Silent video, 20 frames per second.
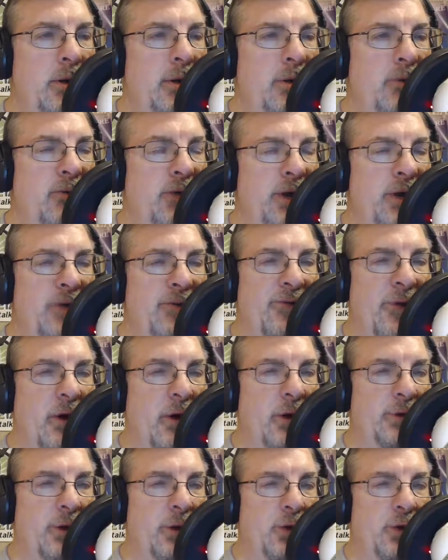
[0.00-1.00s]
Don't forget to
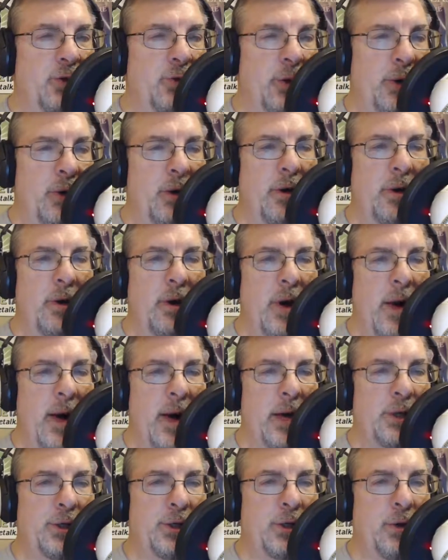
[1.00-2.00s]
follow us on Twitter
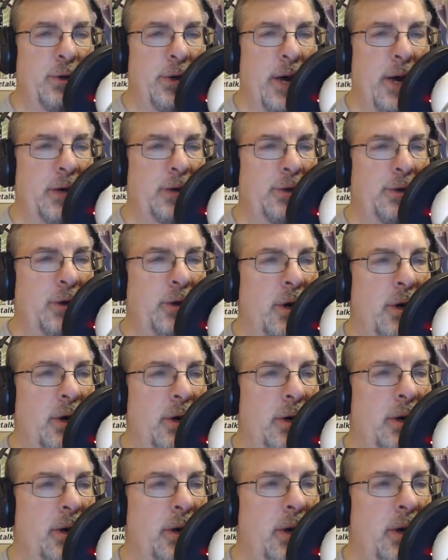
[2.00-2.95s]
at geocachetalk.